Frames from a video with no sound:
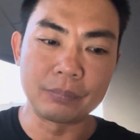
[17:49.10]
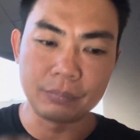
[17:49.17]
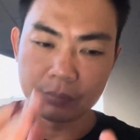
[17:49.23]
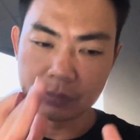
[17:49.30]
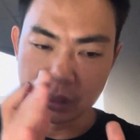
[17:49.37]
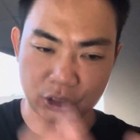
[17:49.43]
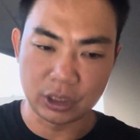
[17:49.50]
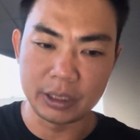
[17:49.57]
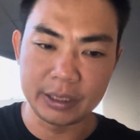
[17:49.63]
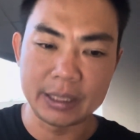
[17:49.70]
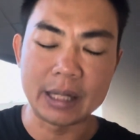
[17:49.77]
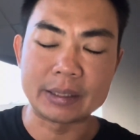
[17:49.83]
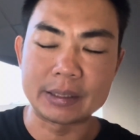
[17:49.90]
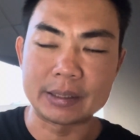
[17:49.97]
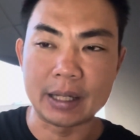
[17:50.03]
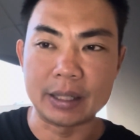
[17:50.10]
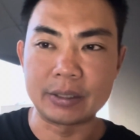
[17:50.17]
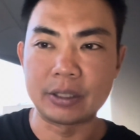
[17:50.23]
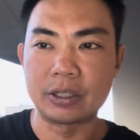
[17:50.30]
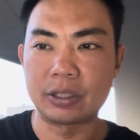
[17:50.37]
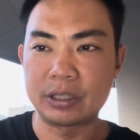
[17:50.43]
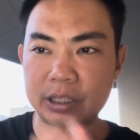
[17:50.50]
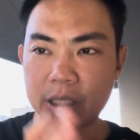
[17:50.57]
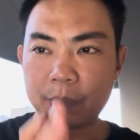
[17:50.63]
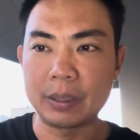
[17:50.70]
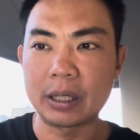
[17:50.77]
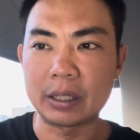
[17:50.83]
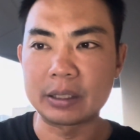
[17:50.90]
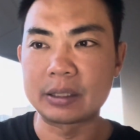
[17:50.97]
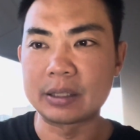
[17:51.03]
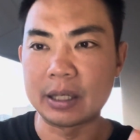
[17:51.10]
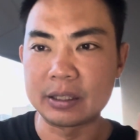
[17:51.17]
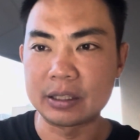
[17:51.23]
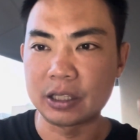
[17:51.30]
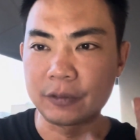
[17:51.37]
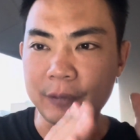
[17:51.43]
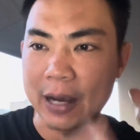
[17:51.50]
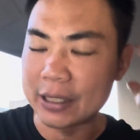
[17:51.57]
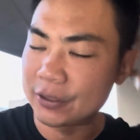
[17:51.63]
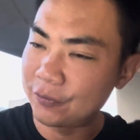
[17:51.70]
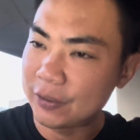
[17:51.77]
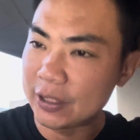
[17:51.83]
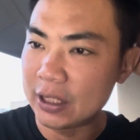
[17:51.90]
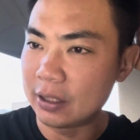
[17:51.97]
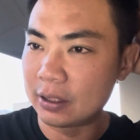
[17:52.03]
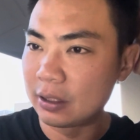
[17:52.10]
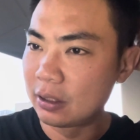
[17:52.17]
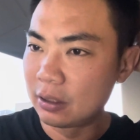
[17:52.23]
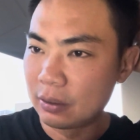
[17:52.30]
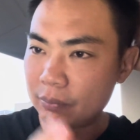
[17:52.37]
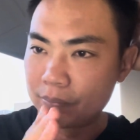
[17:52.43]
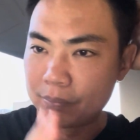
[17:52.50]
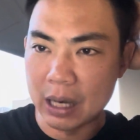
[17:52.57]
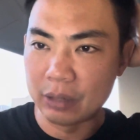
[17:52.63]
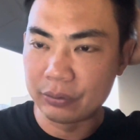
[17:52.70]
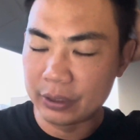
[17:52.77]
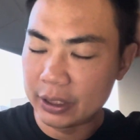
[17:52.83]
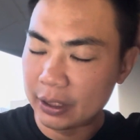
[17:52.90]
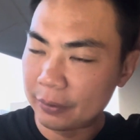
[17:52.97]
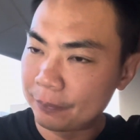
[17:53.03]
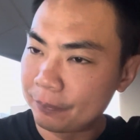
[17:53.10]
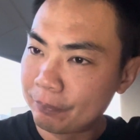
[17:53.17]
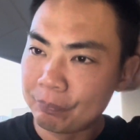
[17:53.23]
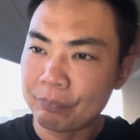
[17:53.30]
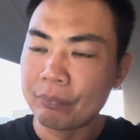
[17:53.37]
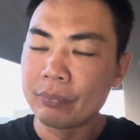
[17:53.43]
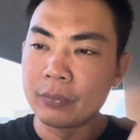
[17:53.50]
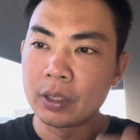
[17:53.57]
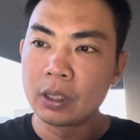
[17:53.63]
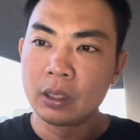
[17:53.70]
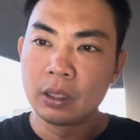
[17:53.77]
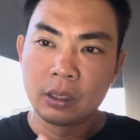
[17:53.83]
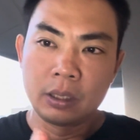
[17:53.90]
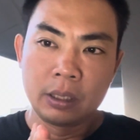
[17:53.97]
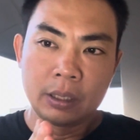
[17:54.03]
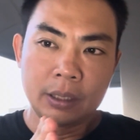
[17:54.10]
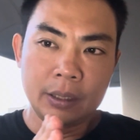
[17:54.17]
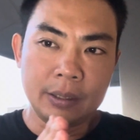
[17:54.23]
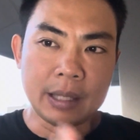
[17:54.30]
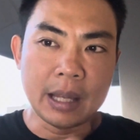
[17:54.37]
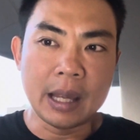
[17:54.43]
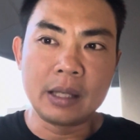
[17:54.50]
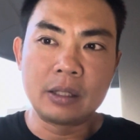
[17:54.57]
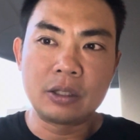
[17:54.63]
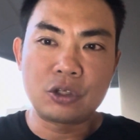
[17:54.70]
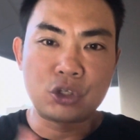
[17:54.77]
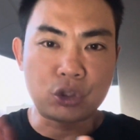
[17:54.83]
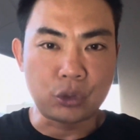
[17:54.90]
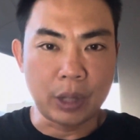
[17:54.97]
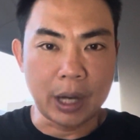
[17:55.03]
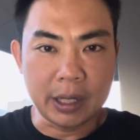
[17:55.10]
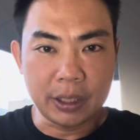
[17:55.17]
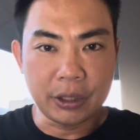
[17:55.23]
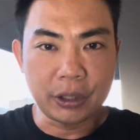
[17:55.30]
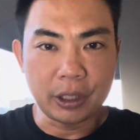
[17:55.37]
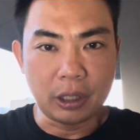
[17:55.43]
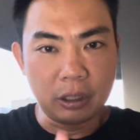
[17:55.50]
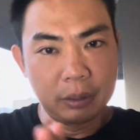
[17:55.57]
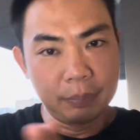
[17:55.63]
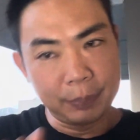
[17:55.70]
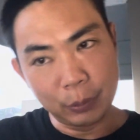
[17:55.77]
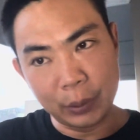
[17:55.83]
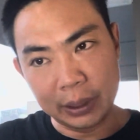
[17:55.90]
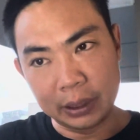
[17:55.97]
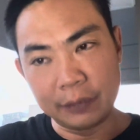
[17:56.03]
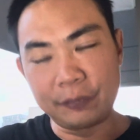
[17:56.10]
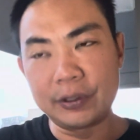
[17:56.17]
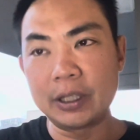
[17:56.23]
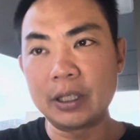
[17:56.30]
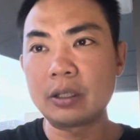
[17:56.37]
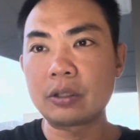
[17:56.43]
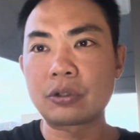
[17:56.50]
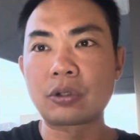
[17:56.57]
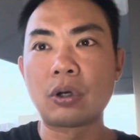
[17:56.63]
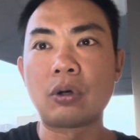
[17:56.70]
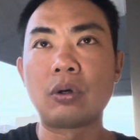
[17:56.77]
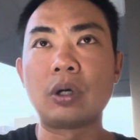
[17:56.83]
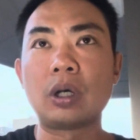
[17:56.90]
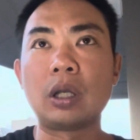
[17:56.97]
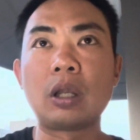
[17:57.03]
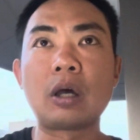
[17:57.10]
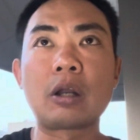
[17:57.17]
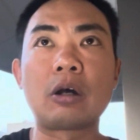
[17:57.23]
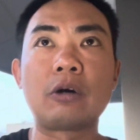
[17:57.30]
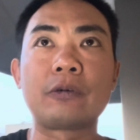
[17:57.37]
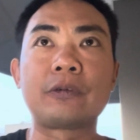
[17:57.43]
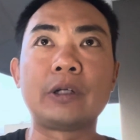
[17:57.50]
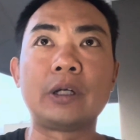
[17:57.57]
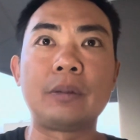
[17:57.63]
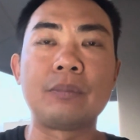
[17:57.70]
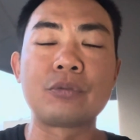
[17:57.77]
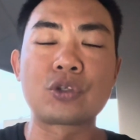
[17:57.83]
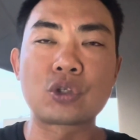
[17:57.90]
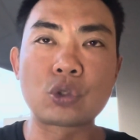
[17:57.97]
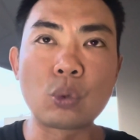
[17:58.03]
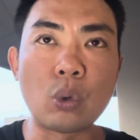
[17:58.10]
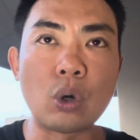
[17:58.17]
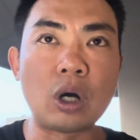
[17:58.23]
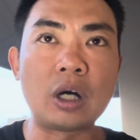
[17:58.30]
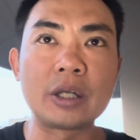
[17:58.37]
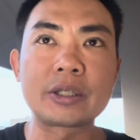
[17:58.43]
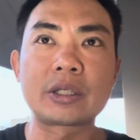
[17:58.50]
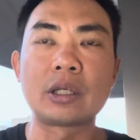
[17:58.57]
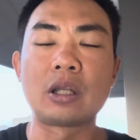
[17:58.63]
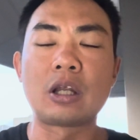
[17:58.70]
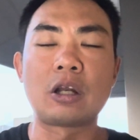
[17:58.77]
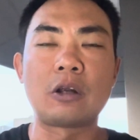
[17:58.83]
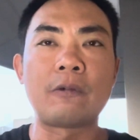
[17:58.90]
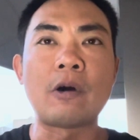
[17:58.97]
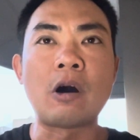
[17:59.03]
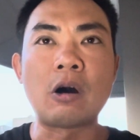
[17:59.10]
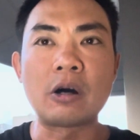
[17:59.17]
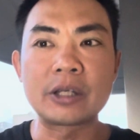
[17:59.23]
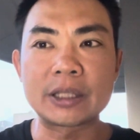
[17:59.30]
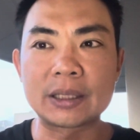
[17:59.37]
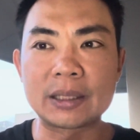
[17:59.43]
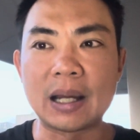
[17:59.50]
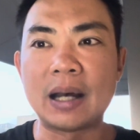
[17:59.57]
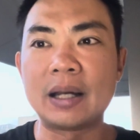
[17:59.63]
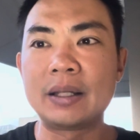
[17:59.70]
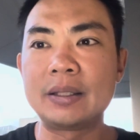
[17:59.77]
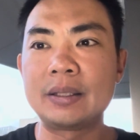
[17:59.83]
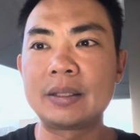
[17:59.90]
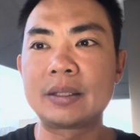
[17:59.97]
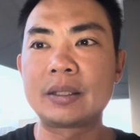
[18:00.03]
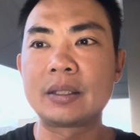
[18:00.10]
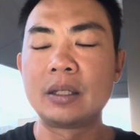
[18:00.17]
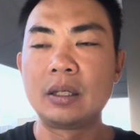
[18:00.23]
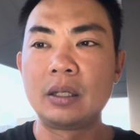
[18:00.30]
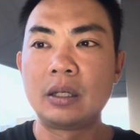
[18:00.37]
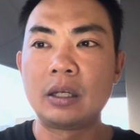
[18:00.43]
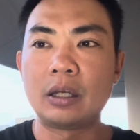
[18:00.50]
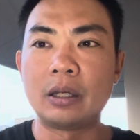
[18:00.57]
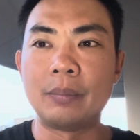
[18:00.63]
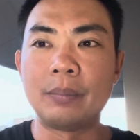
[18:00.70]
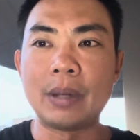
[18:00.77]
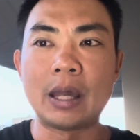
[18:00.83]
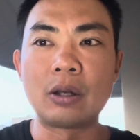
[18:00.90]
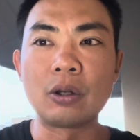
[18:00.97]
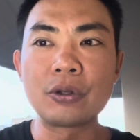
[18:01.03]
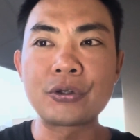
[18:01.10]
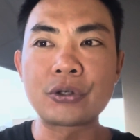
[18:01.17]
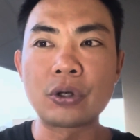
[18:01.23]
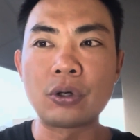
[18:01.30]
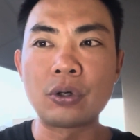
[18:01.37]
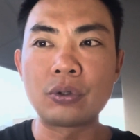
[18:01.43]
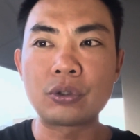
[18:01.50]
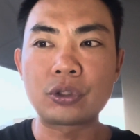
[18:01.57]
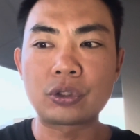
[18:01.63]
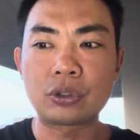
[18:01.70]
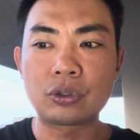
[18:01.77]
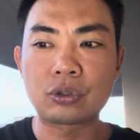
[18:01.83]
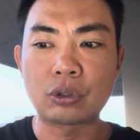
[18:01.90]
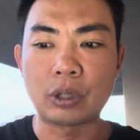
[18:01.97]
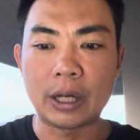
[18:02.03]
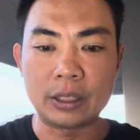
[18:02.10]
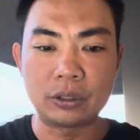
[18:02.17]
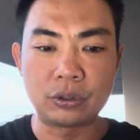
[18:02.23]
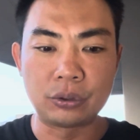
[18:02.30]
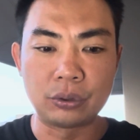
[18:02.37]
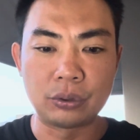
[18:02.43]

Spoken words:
Agility exercises, skipping exercises, fast feet, bounding. Then strength, Olympic weightlifting. So a lot of squats, a lot of horse stance, and also trying to